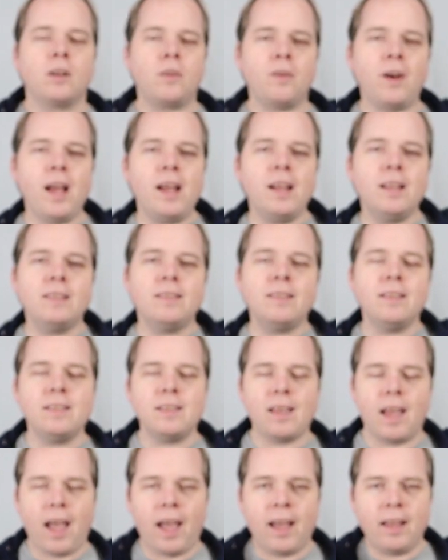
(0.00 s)

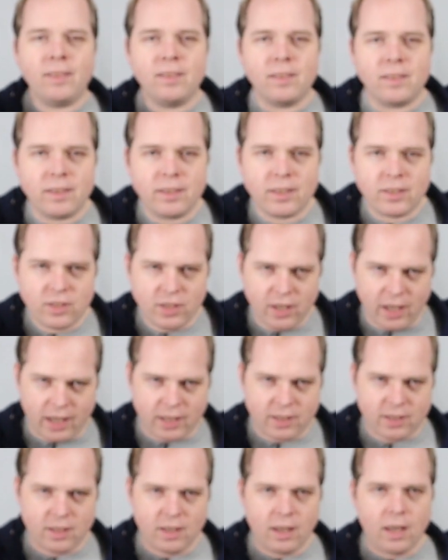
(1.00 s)
Creality's Ender
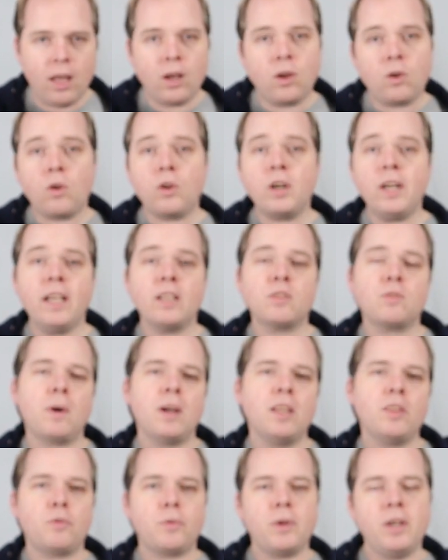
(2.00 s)
6, a Core
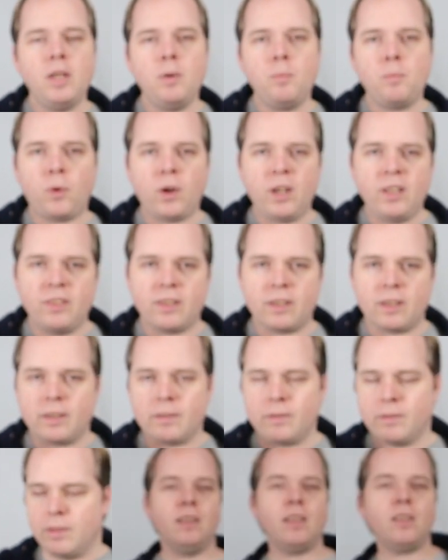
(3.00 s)
XY 3D printer.
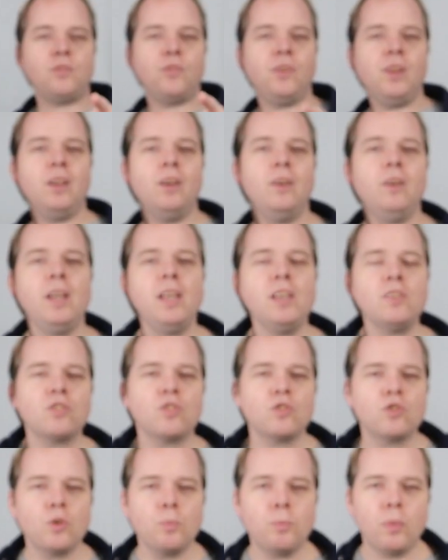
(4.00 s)
This video is
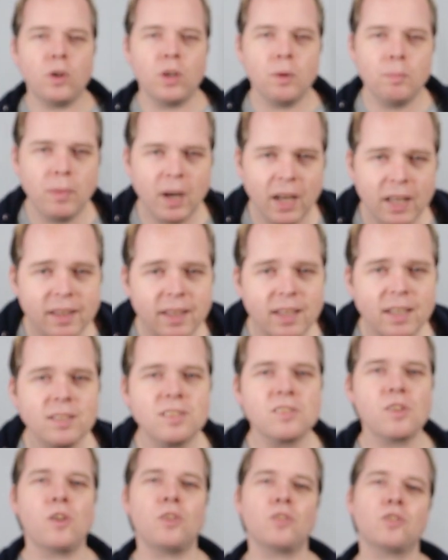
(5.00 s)
supported by
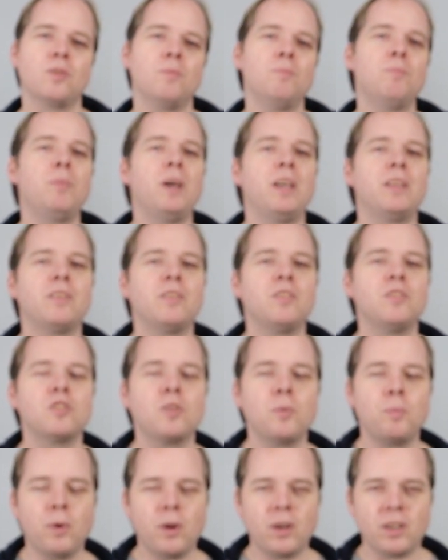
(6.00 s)
these awesome Patreon
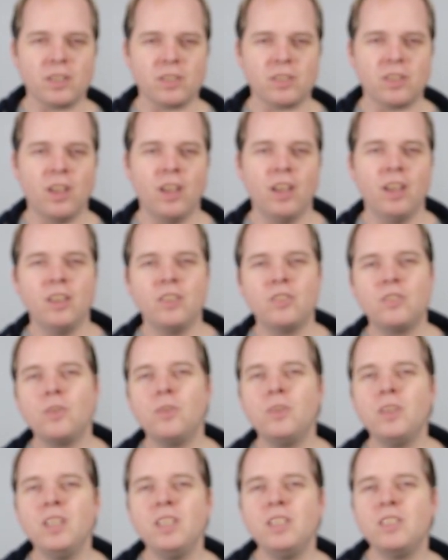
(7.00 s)
supporters,
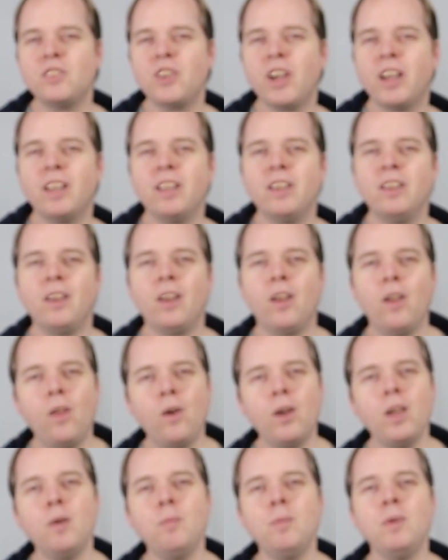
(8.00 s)
Tony, Shannon,
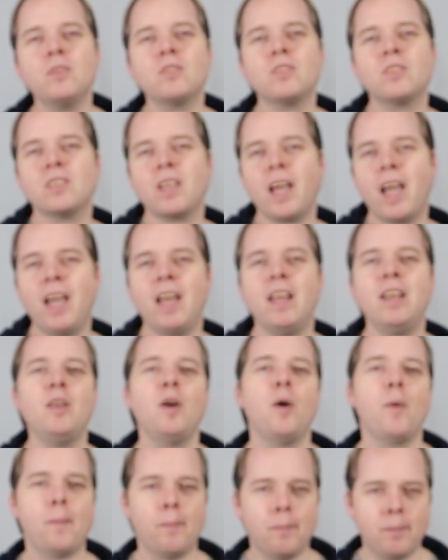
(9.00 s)
Lawyer Moses and
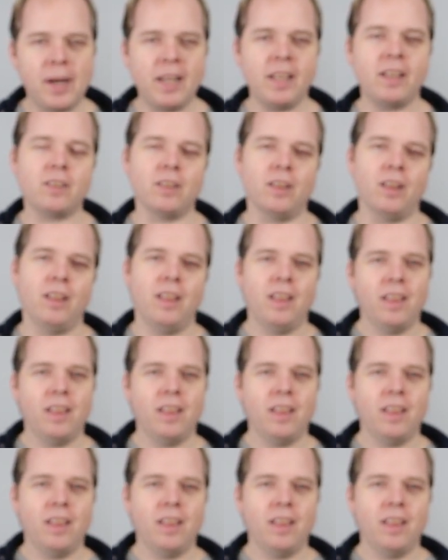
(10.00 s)
Michael.